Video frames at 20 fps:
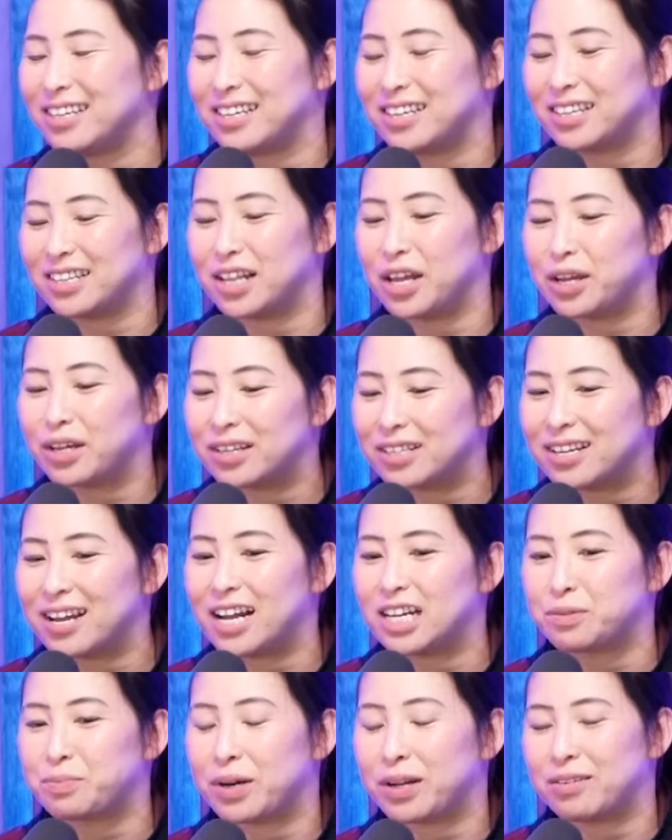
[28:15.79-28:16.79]
I get like
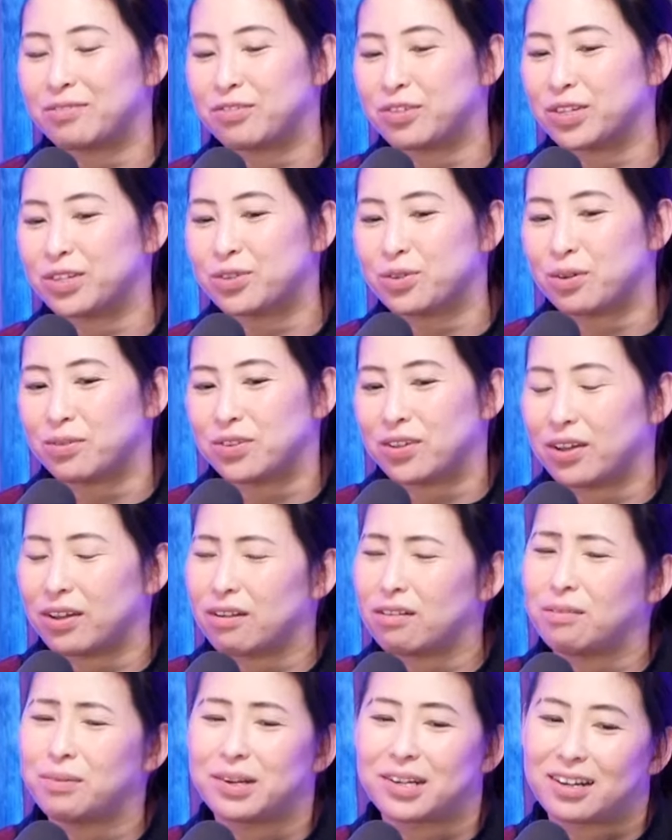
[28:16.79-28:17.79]
attached. But for this one, I was
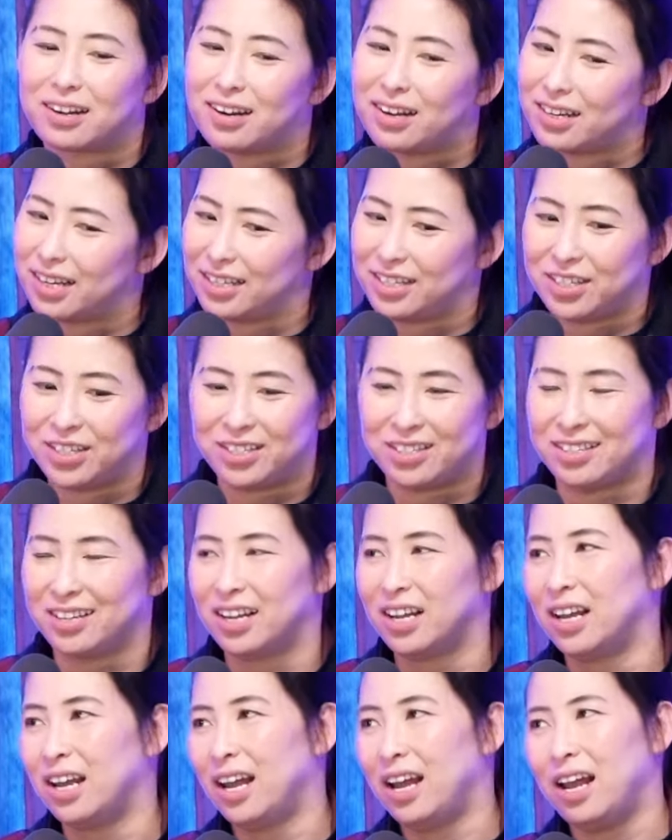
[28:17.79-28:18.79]
like, oh my God,
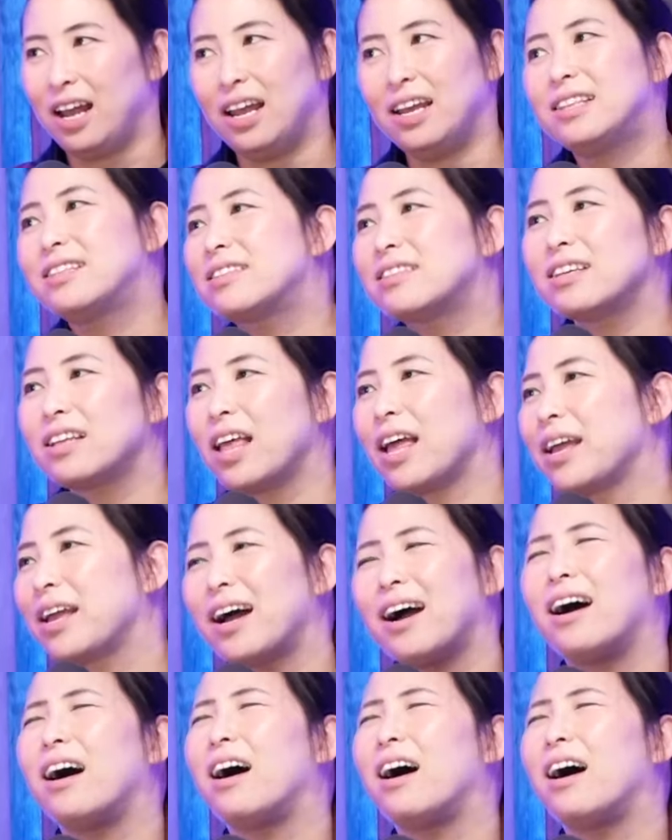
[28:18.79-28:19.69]
it's like,